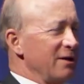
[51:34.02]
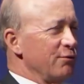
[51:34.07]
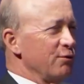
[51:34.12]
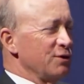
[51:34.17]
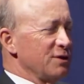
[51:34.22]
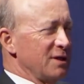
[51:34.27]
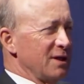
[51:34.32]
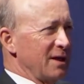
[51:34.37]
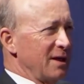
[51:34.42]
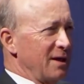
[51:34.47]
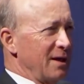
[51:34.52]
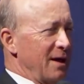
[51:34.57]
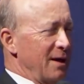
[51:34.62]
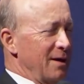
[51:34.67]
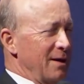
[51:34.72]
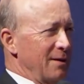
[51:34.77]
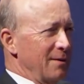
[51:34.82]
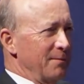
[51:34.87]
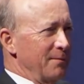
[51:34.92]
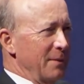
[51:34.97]
interesting
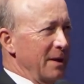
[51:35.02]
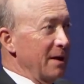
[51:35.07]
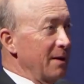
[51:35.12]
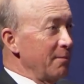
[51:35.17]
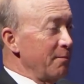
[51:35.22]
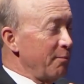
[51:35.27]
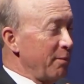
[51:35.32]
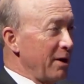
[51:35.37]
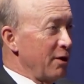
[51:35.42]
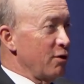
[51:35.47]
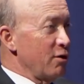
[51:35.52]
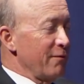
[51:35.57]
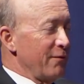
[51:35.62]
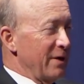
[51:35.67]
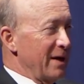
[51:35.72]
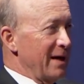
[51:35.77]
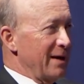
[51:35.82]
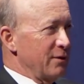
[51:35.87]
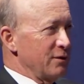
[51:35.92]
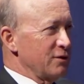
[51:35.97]
pair of
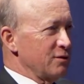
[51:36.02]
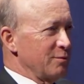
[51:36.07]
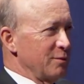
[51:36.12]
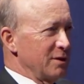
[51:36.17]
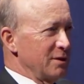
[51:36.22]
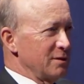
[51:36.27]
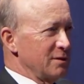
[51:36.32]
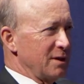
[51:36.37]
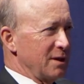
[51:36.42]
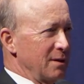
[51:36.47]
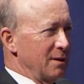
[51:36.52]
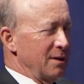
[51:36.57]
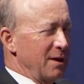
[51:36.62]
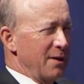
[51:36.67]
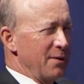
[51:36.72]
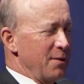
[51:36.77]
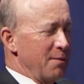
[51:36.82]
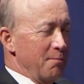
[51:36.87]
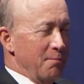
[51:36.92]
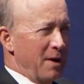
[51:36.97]
announcements,
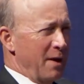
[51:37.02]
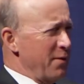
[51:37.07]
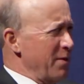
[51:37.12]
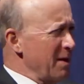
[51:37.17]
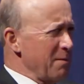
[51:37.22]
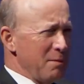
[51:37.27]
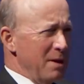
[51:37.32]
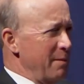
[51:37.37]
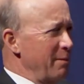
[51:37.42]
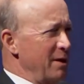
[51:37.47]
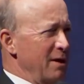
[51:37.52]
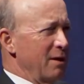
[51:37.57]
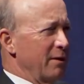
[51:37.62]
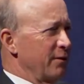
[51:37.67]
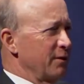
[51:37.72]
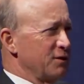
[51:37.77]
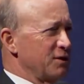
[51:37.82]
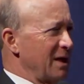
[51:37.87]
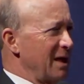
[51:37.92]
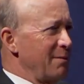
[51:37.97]
I think maybe on
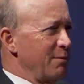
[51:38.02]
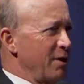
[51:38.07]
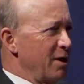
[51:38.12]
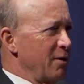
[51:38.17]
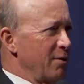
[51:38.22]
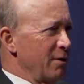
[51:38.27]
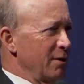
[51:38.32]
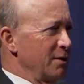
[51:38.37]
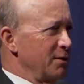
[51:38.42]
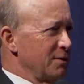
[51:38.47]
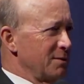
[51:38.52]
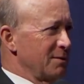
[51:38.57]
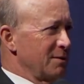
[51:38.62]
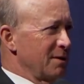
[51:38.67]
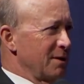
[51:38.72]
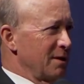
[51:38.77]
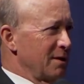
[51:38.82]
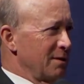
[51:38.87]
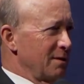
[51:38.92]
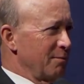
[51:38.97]
the same day or at least
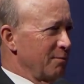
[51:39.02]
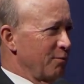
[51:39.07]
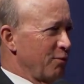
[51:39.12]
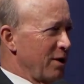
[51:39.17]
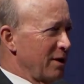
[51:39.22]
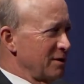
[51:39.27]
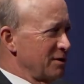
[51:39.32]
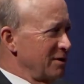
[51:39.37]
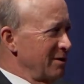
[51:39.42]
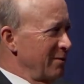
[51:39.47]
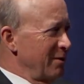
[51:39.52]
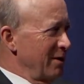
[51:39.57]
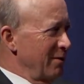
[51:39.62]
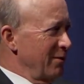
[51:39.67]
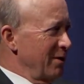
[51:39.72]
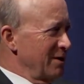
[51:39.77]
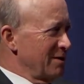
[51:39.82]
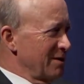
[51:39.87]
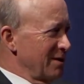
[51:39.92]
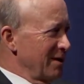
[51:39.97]
in proximity
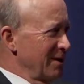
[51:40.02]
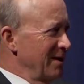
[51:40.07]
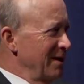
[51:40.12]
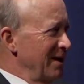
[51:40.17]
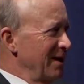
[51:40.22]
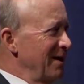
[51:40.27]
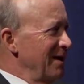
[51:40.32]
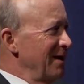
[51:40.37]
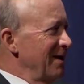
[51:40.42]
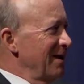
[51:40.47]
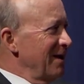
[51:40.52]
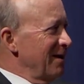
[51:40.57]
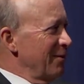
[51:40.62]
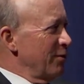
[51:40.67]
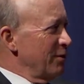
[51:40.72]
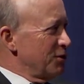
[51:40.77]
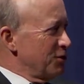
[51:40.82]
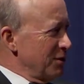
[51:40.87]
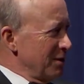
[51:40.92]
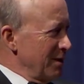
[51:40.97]
recently, in
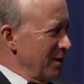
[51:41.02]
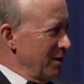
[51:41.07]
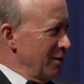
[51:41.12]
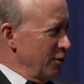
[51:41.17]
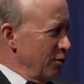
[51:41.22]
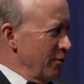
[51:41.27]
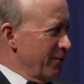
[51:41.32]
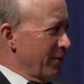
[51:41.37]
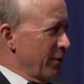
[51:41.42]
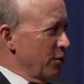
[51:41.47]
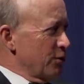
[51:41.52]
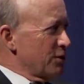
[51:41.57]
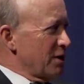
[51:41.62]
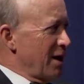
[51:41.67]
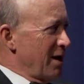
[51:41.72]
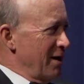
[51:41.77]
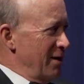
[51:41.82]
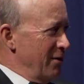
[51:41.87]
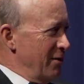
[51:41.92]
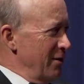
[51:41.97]
which you folks
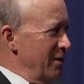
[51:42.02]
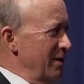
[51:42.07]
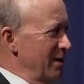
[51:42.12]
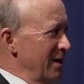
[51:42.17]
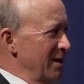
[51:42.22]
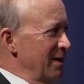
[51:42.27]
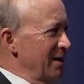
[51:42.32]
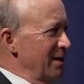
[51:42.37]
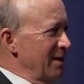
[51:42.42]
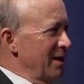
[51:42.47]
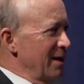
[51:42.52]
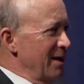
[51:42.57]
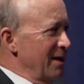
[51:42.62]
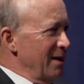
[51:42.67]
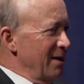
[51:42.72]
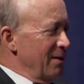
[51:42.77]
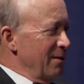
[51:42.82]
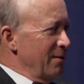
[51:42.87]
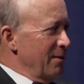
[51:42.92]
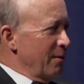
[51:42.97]
hired
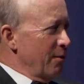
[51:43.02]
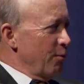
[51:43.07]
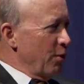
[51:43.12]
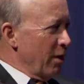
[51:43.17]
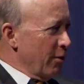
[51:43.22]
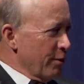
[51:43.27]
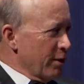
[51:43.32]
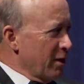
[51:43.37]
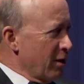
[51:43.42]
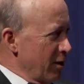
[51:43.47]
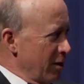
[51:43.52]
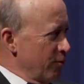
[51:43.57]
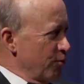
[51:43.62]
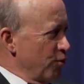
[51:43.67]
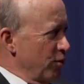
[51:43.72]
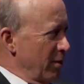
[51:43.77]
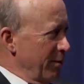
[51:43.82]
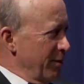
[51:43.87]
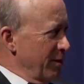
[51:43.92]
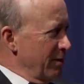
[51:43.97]
a well-regarded
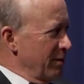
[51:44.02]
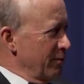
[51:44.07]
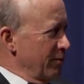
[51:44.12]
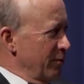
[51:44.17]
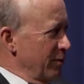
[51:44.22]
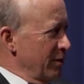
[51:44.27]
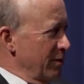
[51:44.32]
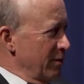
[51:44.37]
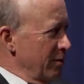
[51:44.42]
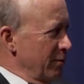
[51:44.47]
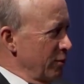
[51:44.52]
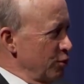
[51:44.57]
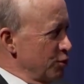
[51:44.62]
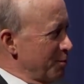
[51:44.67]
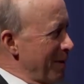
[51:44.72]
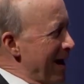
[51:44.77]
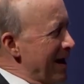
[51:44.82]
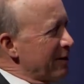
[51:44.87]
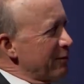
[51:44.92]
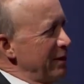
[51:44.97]
woman whose
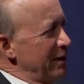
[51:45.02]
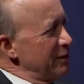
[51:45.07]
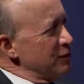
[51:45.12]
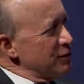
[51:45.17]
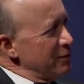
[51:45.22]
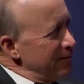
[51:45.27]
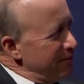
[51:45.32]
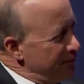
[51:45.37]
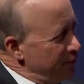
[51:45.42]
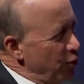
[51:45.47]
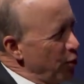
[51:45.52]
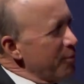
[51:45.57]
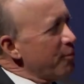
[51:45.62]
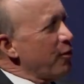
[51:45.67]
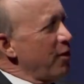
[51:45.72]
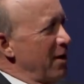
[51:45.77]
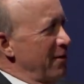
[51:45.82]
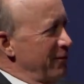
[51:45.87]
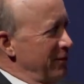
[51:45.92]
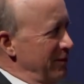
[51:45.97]
background is in
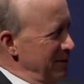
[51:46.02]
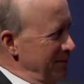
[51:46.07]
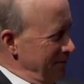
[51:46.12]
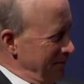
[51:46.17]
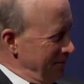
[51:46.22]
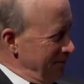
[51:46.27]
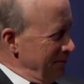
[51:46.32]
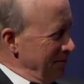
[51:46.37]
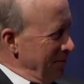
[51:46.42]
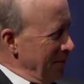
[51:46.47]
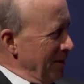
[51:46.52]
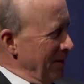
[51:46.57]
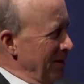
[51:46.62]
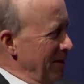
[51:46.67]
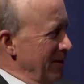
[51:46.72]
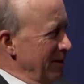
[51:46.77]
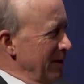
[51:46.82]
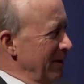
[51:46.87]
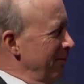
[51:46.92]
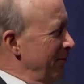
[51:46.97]
for-profit,
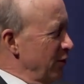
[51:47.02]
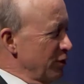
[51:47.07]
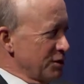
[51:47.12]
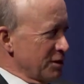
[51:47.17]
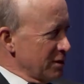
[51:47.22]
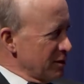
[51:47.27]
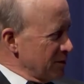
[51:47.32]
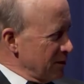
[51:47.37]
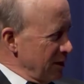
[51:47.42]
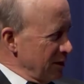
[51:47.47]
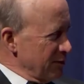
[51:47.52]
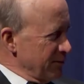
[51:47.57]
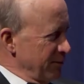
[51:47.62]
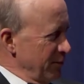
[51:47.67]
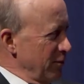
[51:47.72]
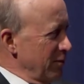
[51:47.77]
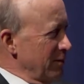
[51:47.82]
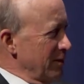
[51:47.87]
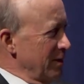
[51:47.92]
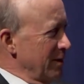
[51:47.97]
very
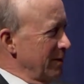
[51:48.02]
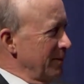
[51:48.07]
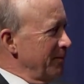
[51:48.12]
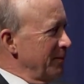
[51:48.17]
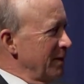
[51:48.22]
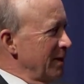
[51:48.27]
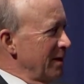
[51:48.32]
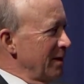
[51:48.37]
successful